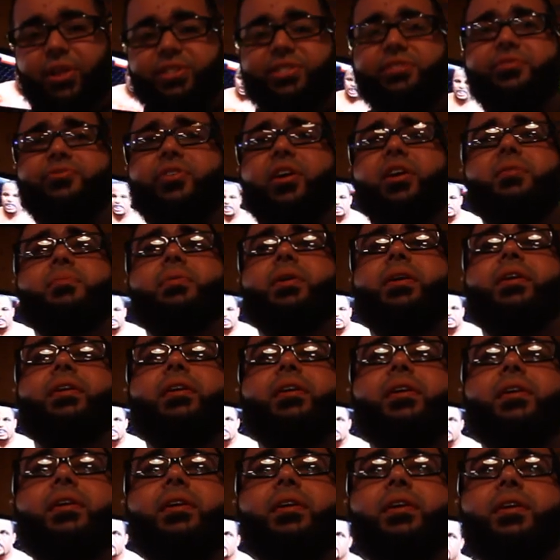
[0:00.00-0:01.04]
that's in front of me.
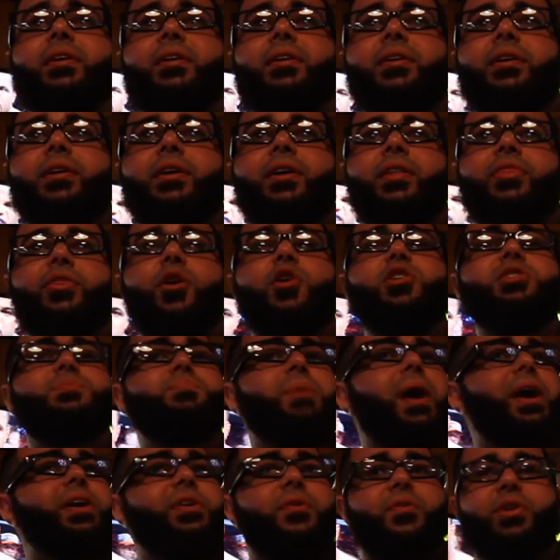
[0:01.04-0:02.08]
Those
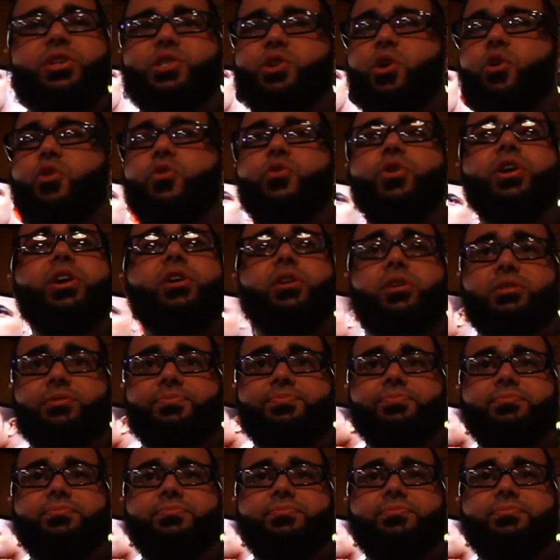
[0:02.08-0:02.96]
boundaries are real.